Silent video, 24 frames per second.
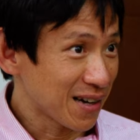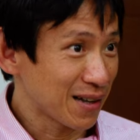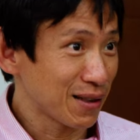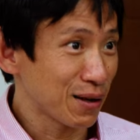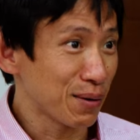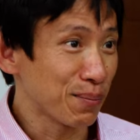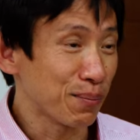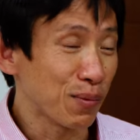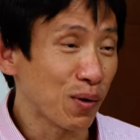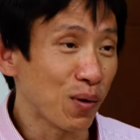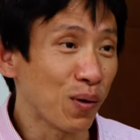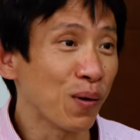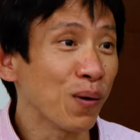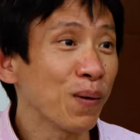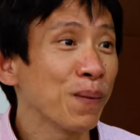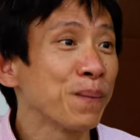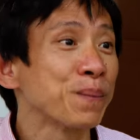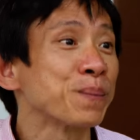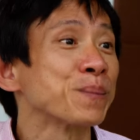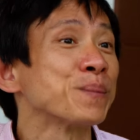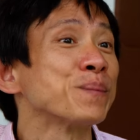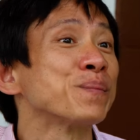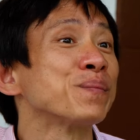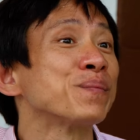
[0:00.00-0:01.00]
anymore,
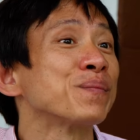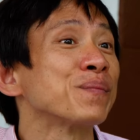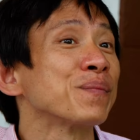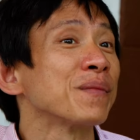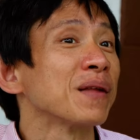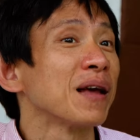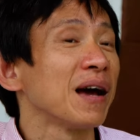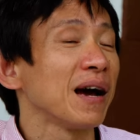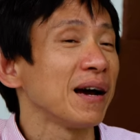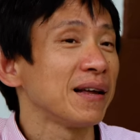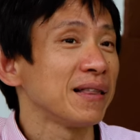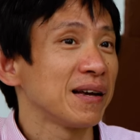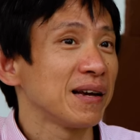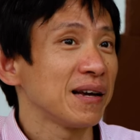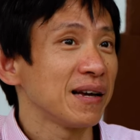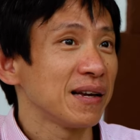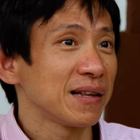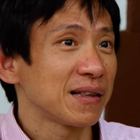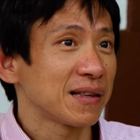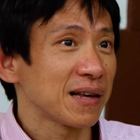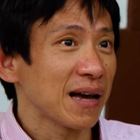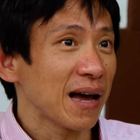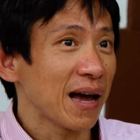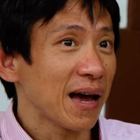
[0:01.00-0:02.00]
and
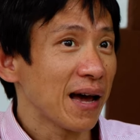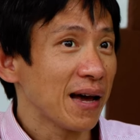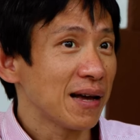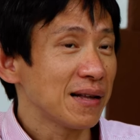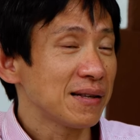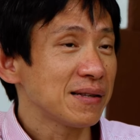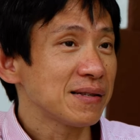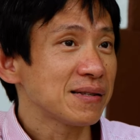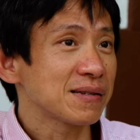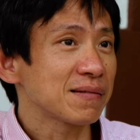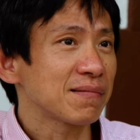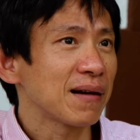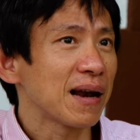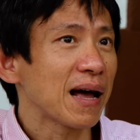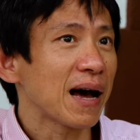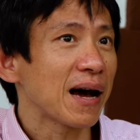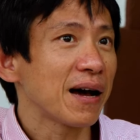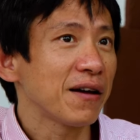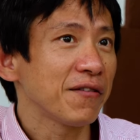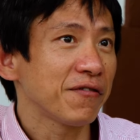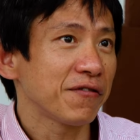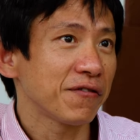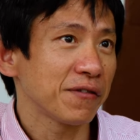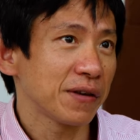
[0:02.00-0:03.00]
it ends
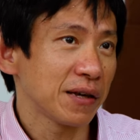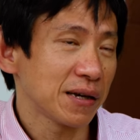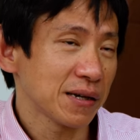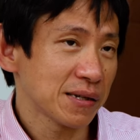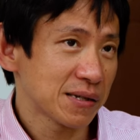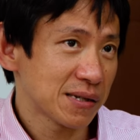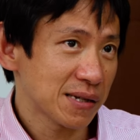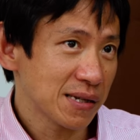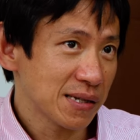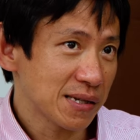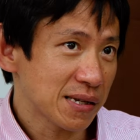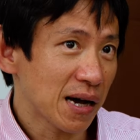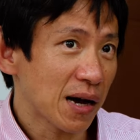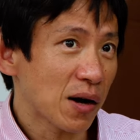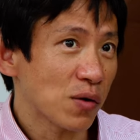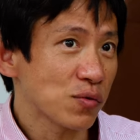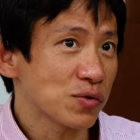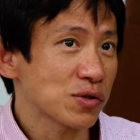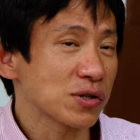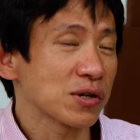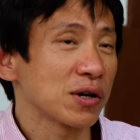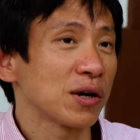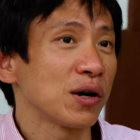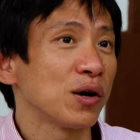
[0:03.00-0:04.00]
life in this
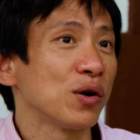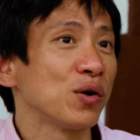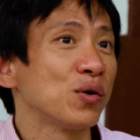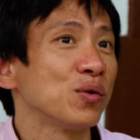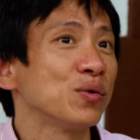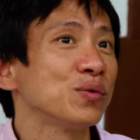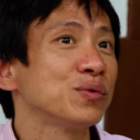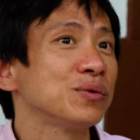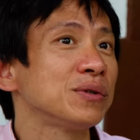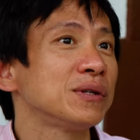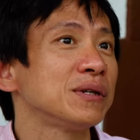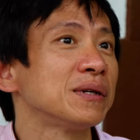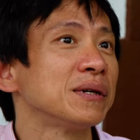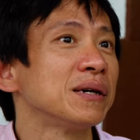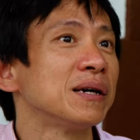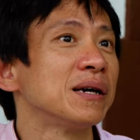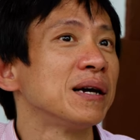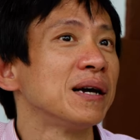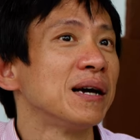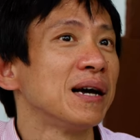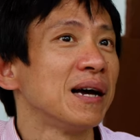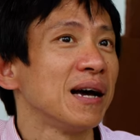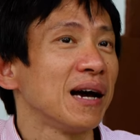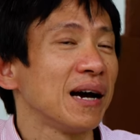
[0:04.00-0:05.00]
household,
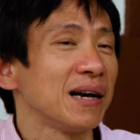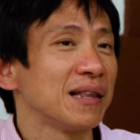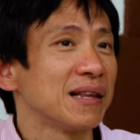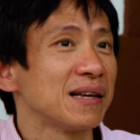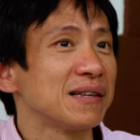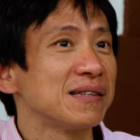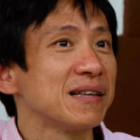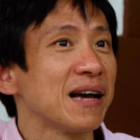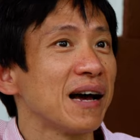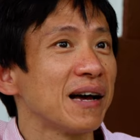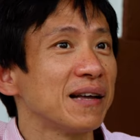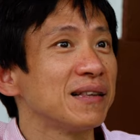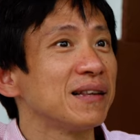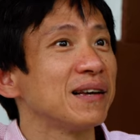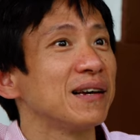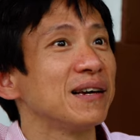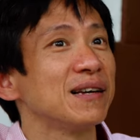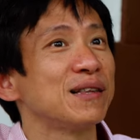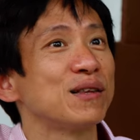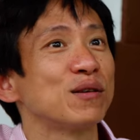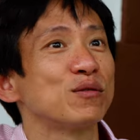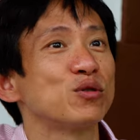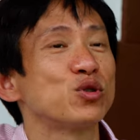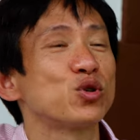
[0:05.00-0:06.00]
and then
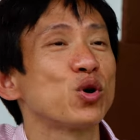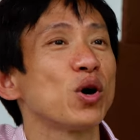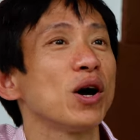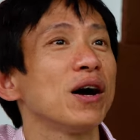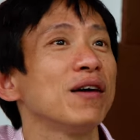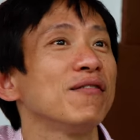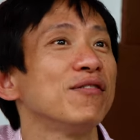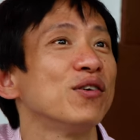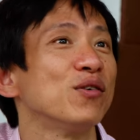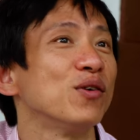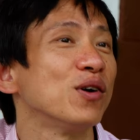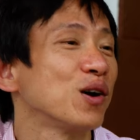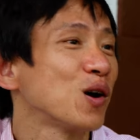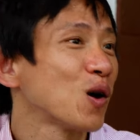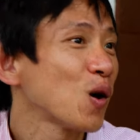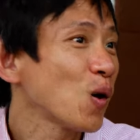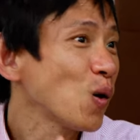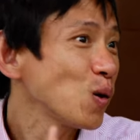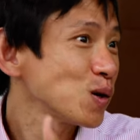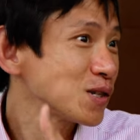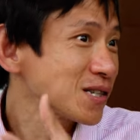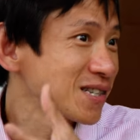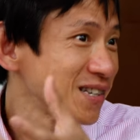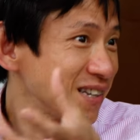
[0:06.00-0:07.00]
it will travel
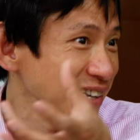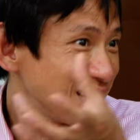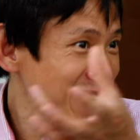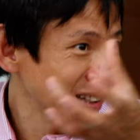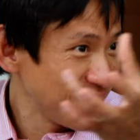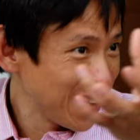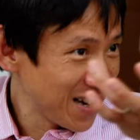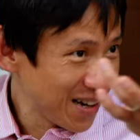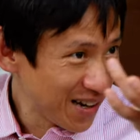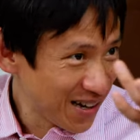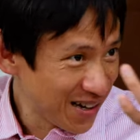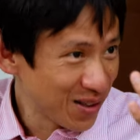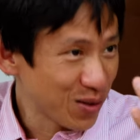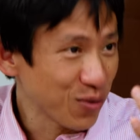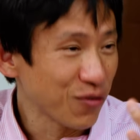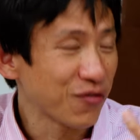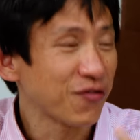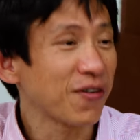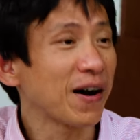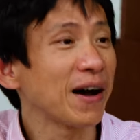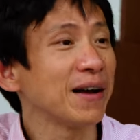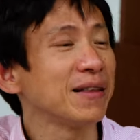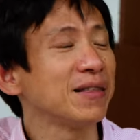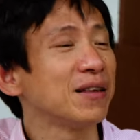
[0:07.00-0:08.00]
across India to
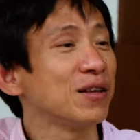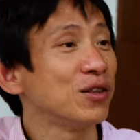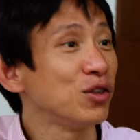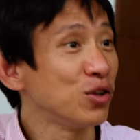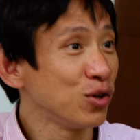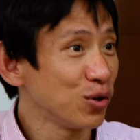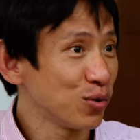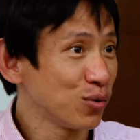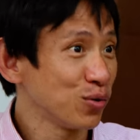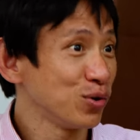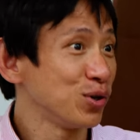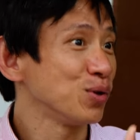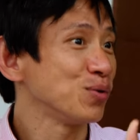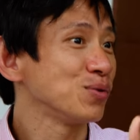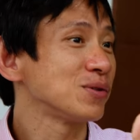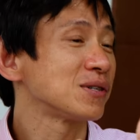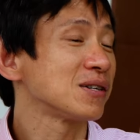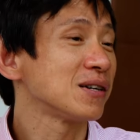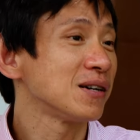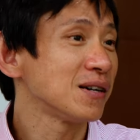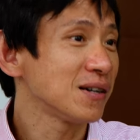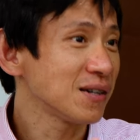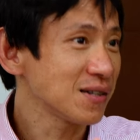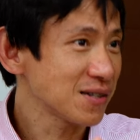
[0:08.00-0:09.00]
find new
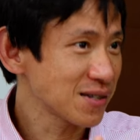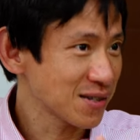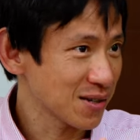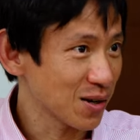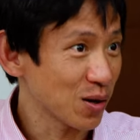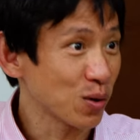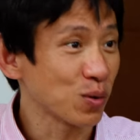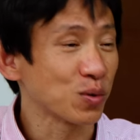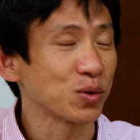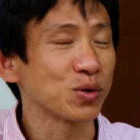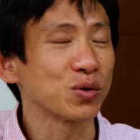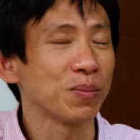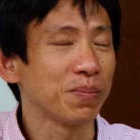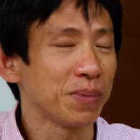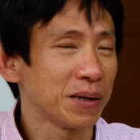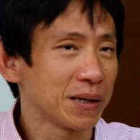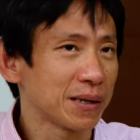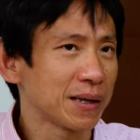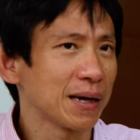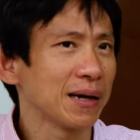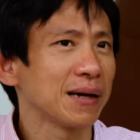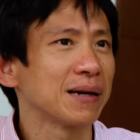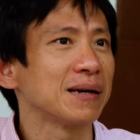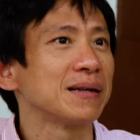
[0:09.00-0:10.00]
users or to be
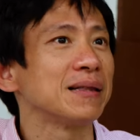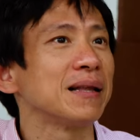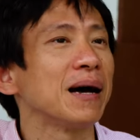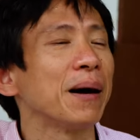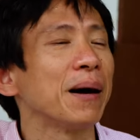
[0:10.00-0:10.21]
taken